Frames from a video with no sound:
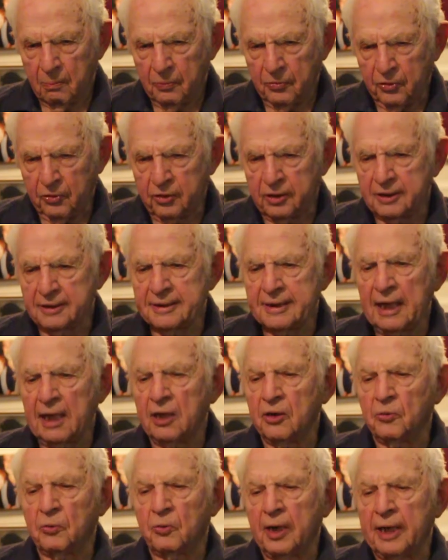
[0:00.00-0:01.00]
you could
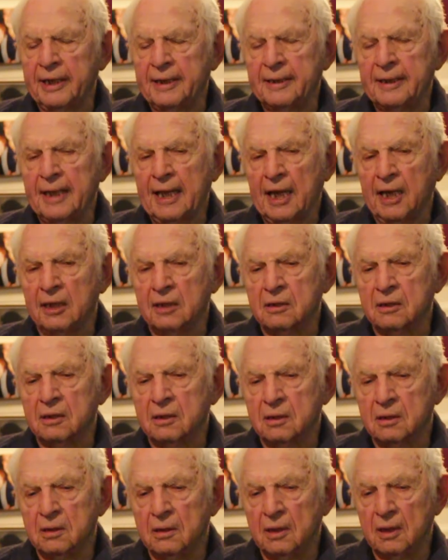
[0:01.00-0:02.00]
tolerate that
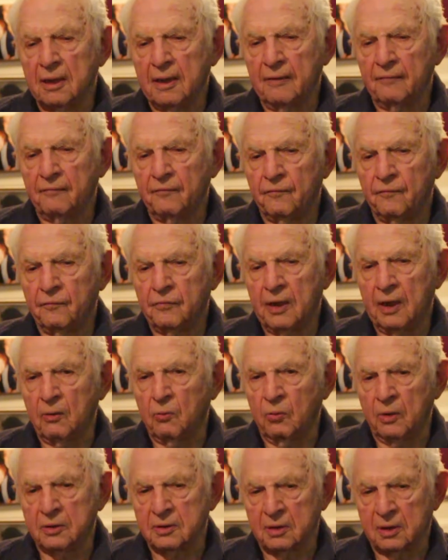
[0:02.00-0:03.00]
if there
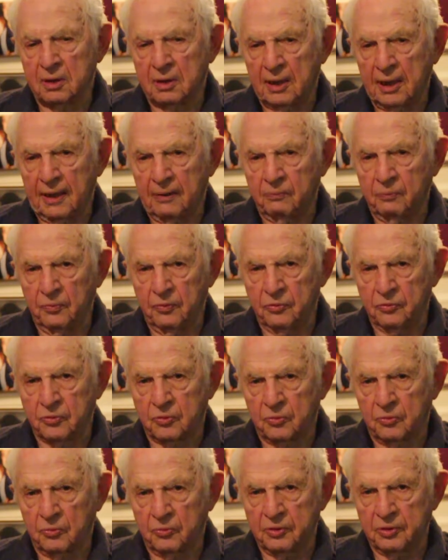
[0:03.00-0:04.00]
wasn't that
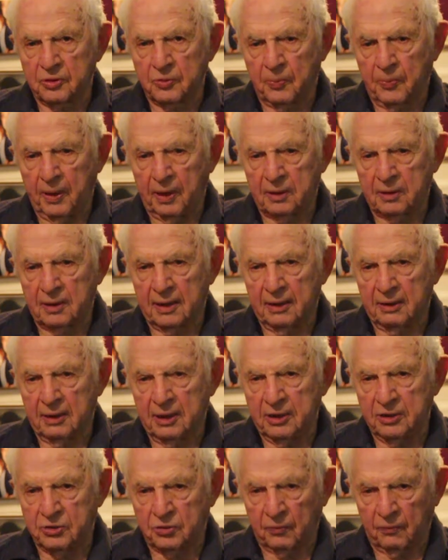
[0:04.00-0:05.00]
mutual respect that
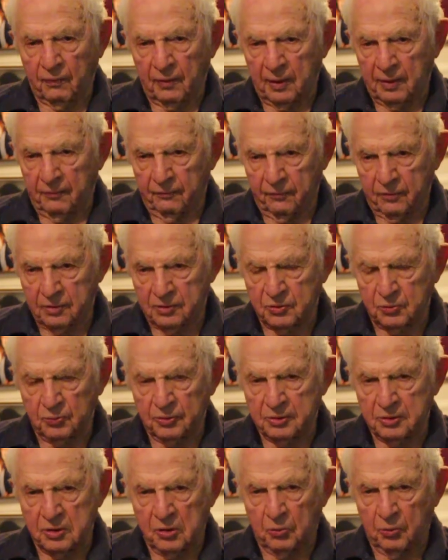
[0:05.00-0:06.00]
each one of us
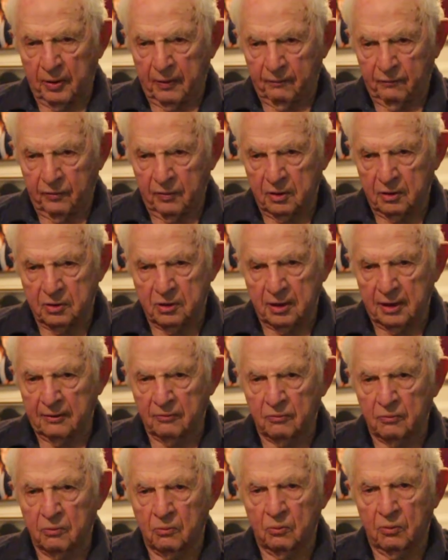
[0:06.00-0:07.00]
was doing for the
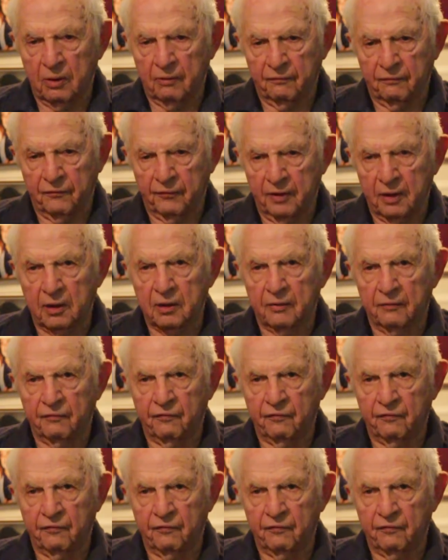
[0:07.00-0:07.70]
general welfare of the